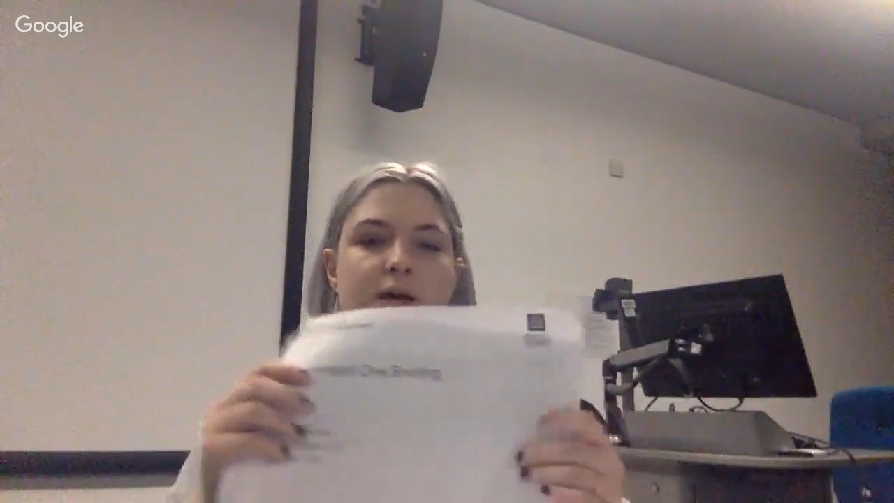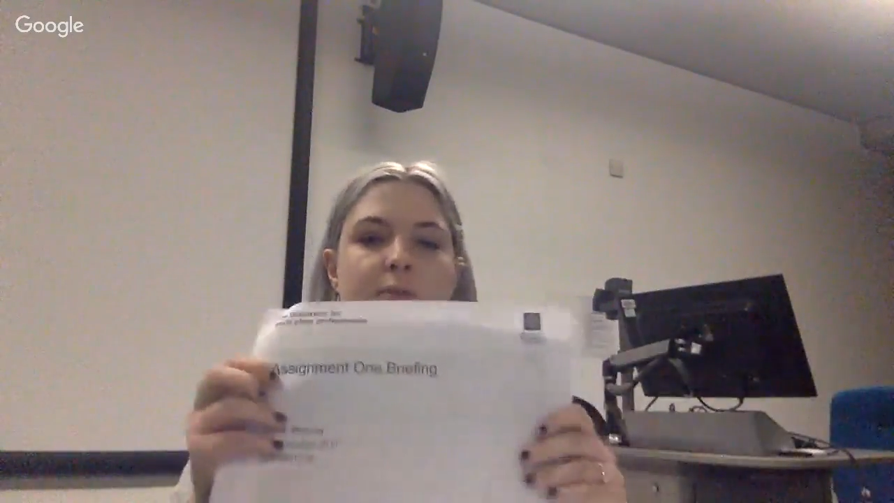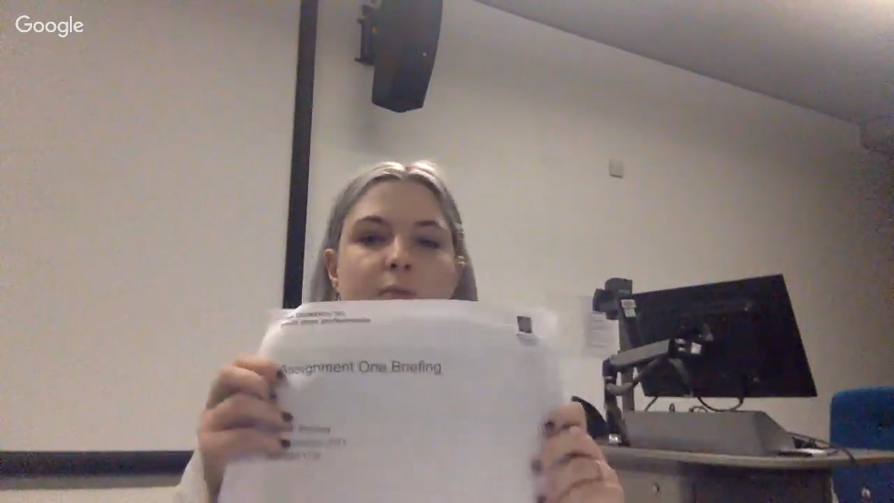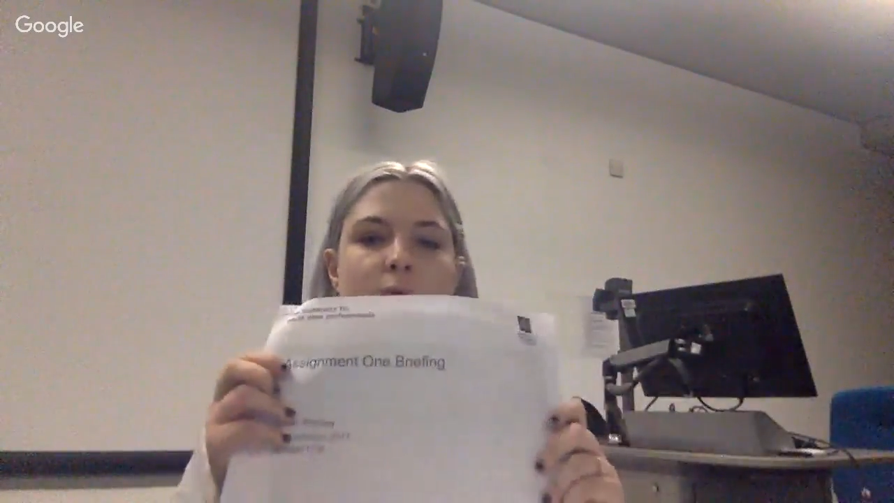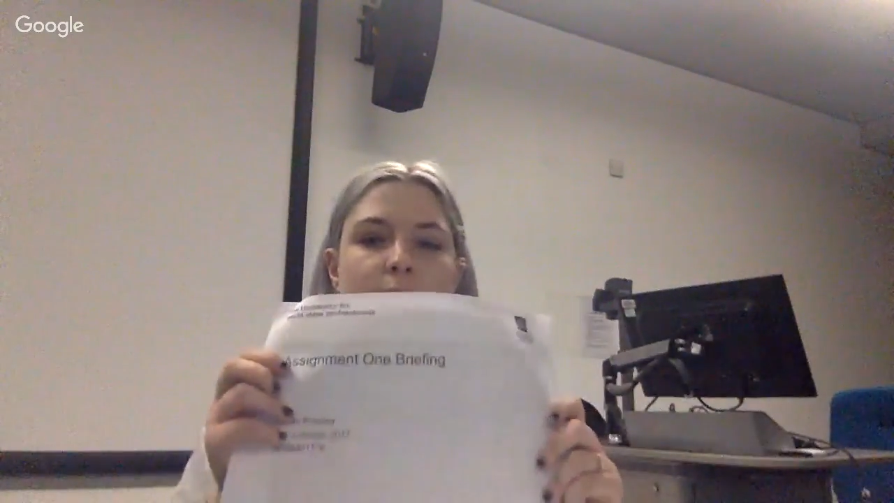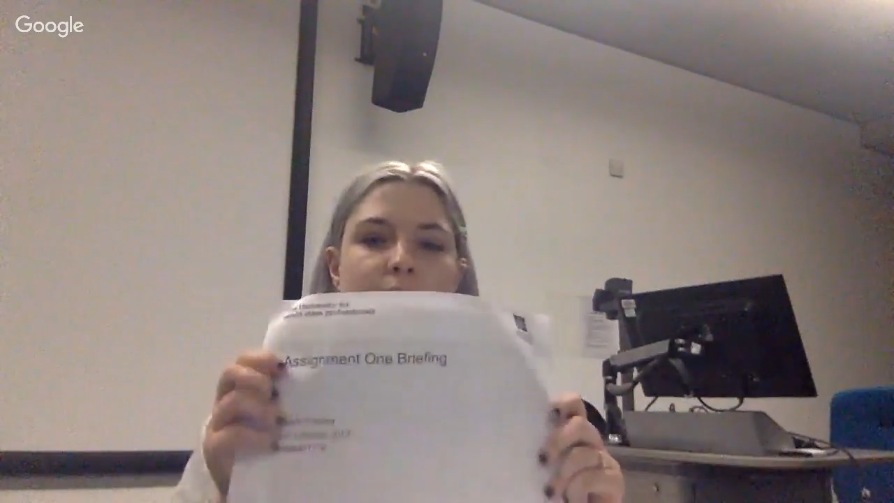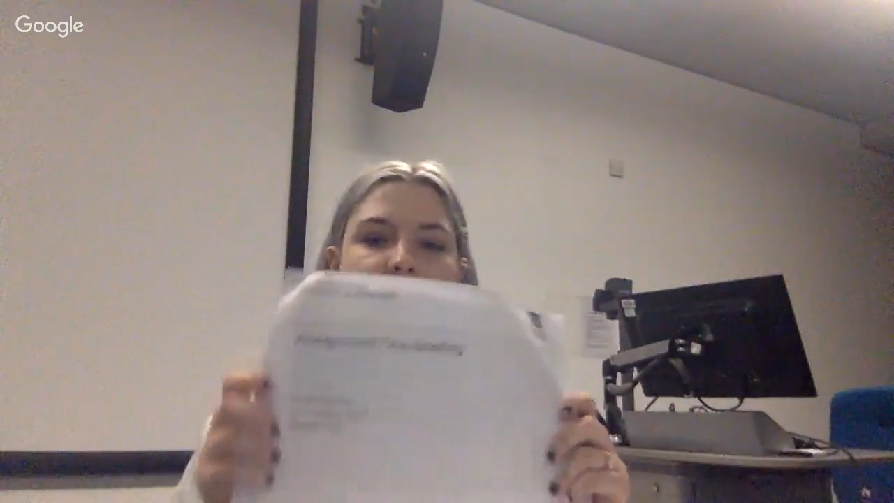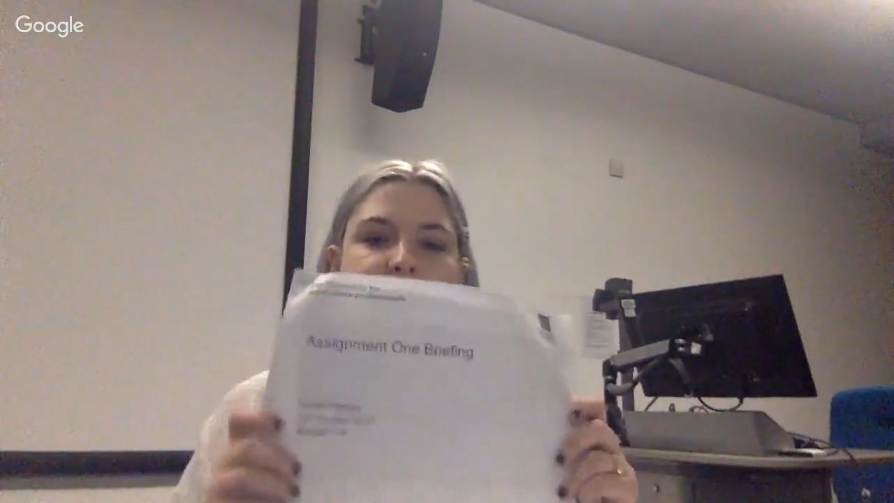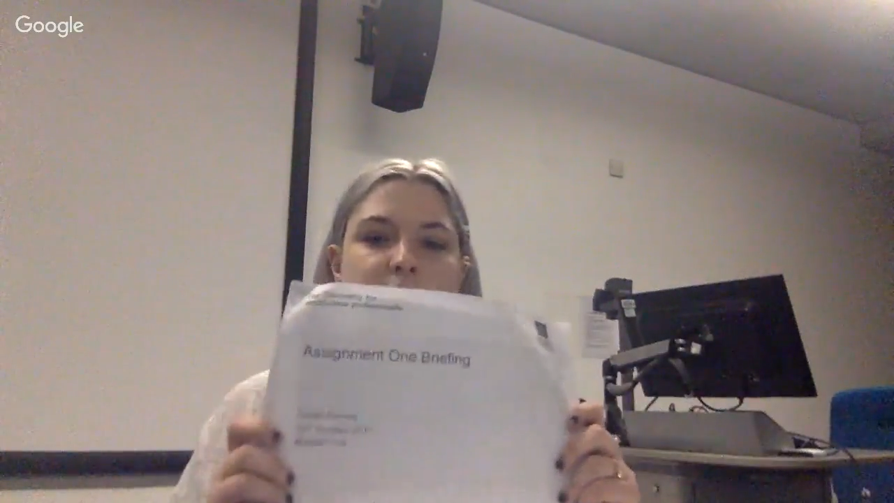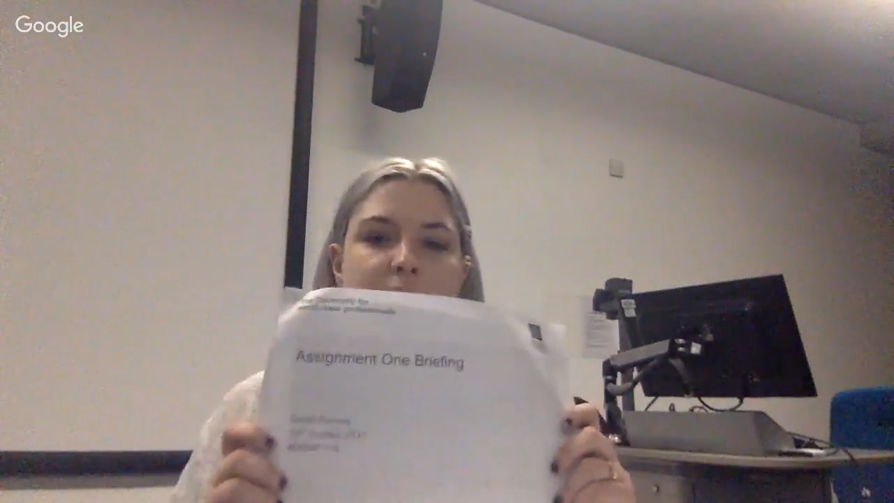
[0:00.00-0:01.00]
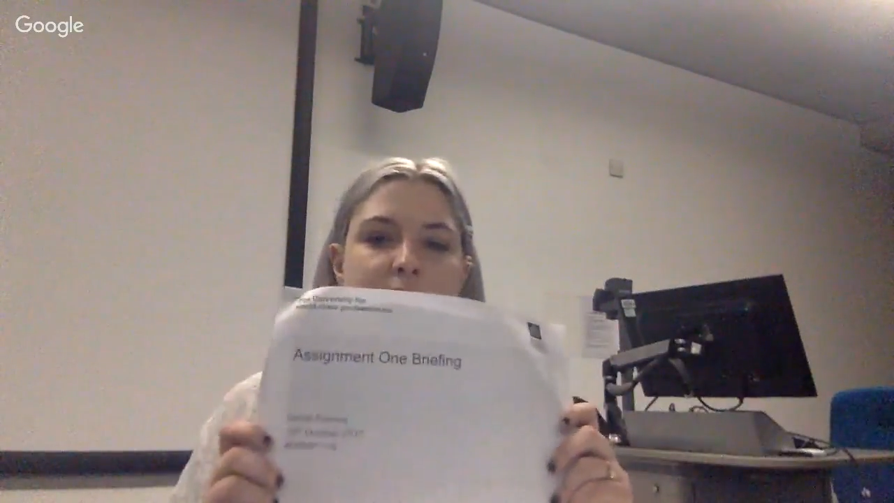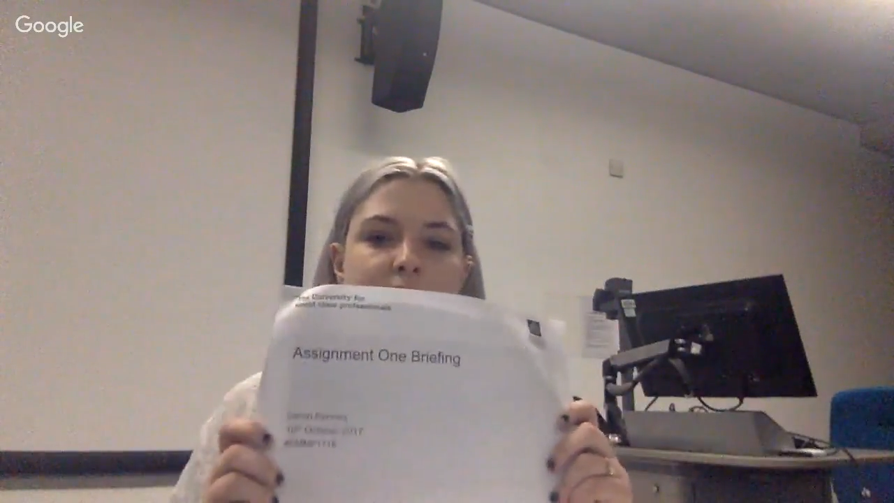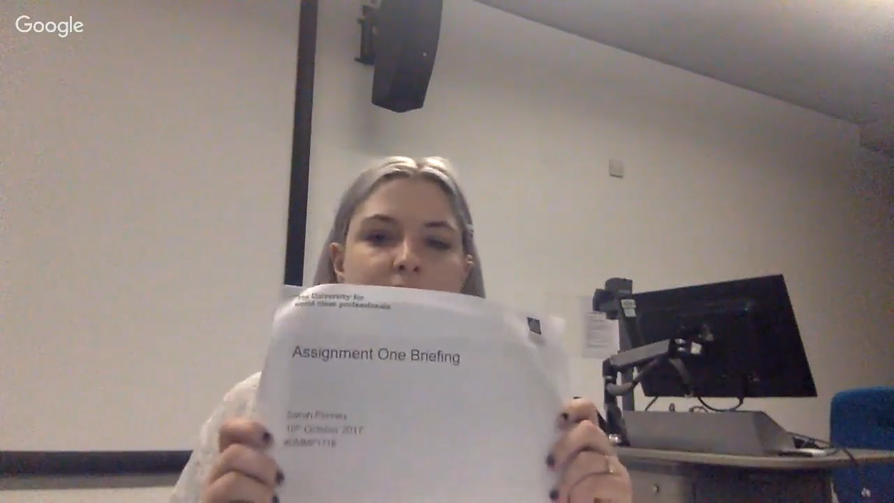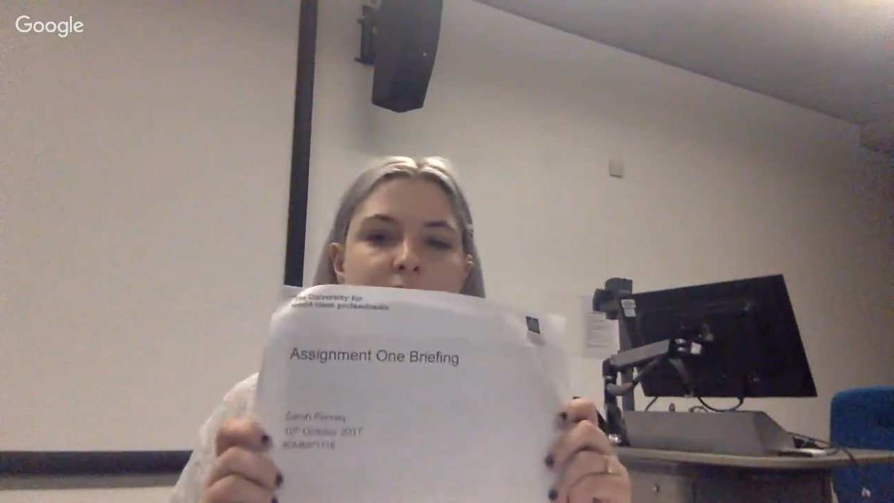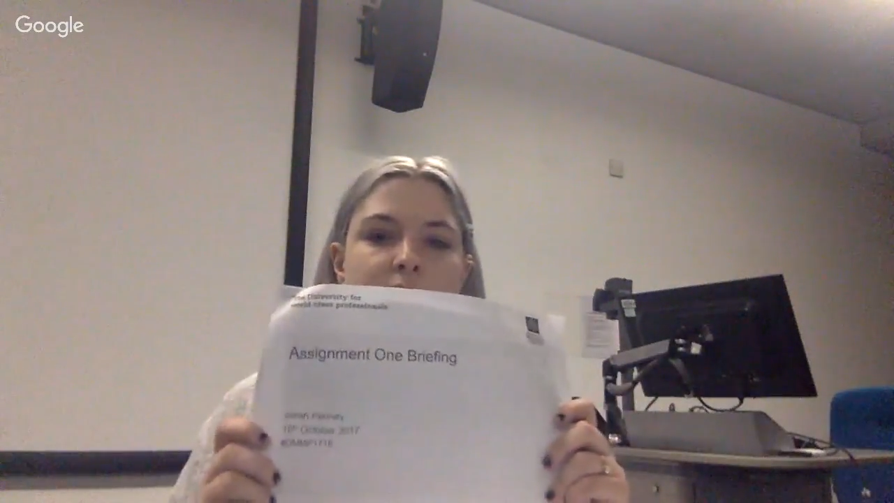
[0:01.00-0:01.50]
assignment 1 briefing
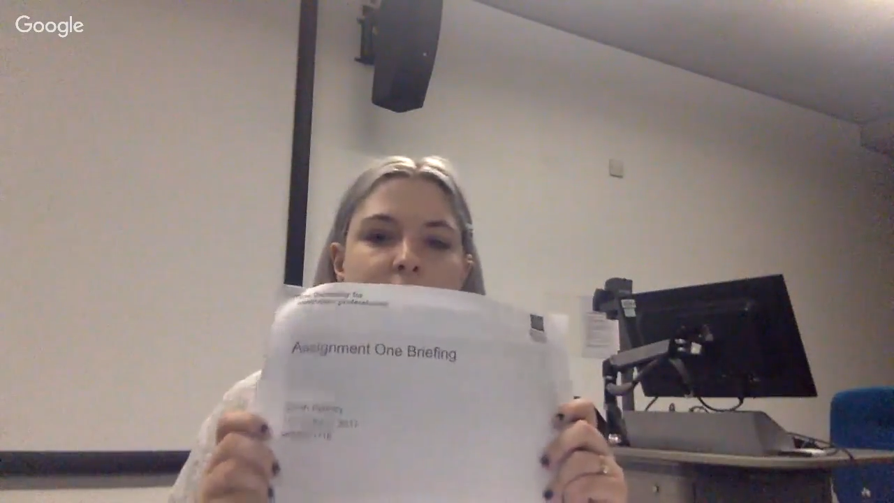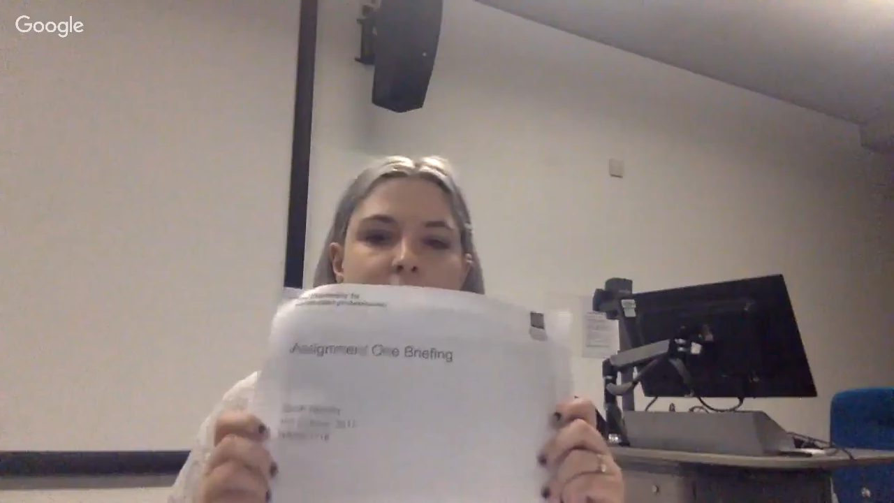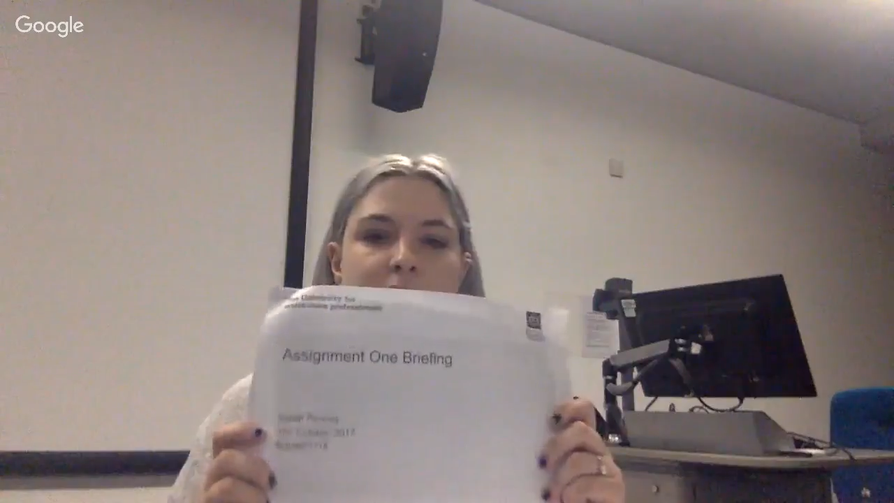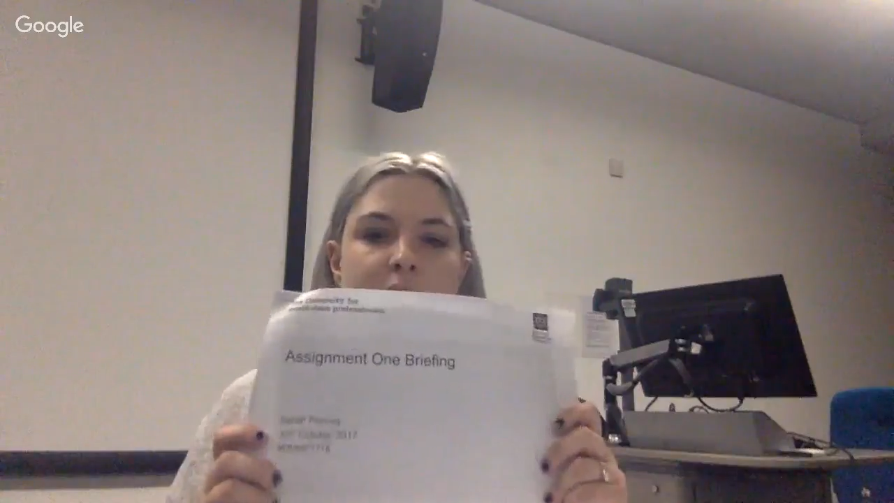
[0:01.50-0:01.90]
notes